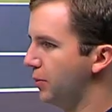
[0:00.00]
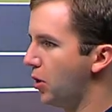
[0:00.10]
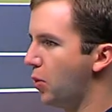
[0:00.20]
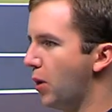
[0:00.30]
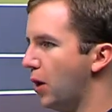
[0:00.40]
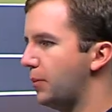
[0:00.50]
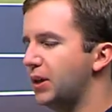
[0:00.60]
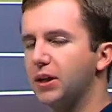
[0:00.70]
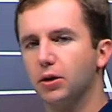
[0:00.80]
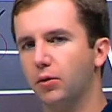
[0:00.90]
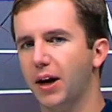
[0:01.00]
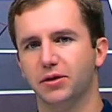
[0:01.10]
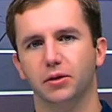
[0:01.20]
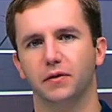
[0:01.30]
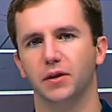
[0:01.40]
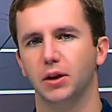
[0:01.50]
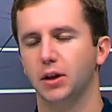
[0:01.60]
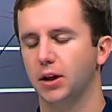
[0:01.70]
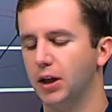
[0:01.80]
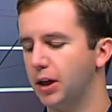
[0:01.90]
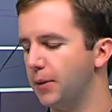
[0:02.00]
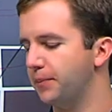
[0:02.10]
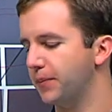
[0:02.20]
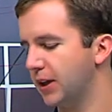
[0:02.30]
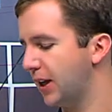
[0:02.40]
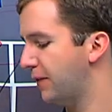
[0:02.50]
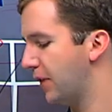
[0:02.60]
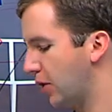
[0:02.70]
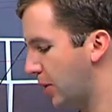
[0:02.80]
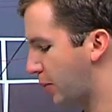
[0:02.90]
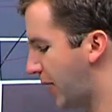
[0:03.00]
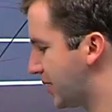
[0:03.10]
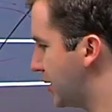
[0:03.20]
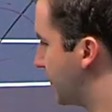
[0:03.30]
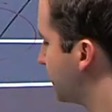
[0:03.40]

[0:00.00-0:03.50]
the ball well, being aggressive. Again, very impressive.